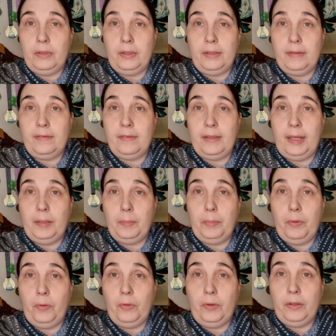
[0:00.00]
It's that
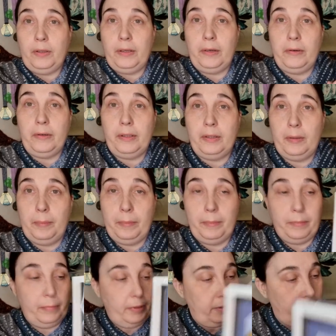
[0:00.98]
boat there in the
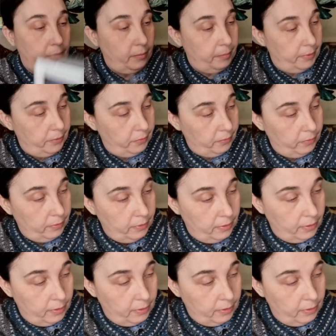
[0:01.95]
in the middle.